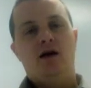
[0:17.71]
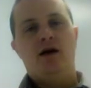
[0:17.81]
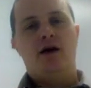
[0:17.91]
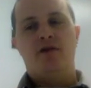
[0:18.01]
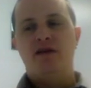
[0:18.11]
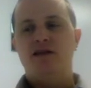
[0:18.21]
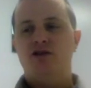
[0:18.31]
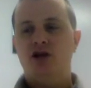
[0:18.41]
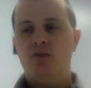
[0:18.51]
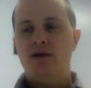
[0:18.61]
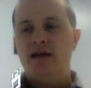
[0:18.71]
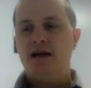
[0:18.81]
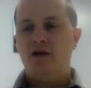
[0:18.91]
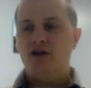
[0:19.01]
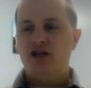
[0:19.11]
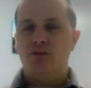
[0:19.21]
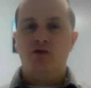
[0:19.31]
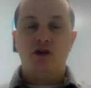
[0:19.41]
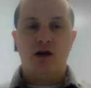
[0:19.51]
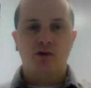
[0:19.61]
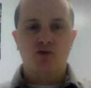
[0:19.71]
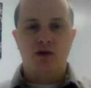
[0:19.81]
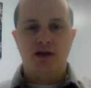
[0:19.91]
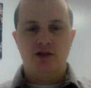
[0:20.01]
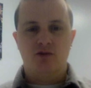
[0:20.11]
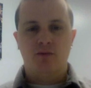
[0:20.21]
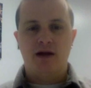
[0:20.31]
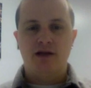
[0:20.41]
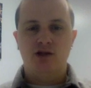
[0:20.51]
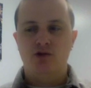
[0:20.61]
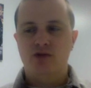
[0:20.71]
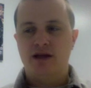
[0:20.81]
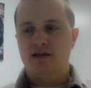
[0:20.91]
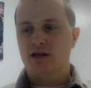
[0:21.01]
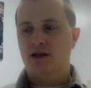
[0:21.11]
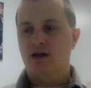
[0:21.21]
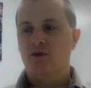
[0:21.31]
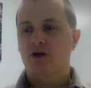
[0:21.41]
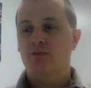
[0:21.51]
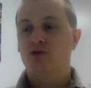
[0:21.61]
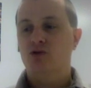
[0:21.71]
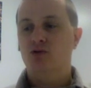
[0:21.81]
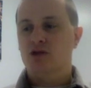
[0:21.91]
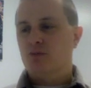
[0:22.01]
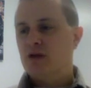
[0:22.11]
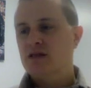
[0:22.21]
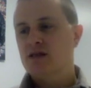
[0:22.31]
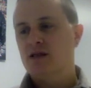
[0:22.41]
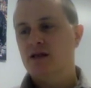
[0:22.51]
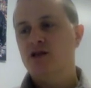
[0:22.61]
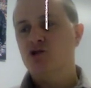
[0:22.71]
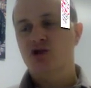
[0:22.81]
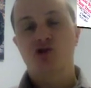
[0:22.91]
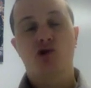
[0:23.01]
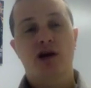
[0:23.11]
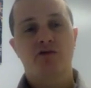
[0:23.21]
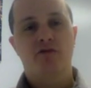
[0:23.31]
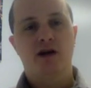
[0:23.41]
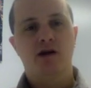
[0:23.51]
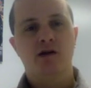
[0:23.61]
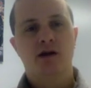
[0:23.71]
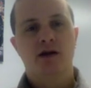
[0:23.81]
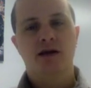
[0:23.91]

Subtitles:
The Shelby County Chamber of Commerce would like to remind you that coming up soon is the Business and Industry Trade Fair.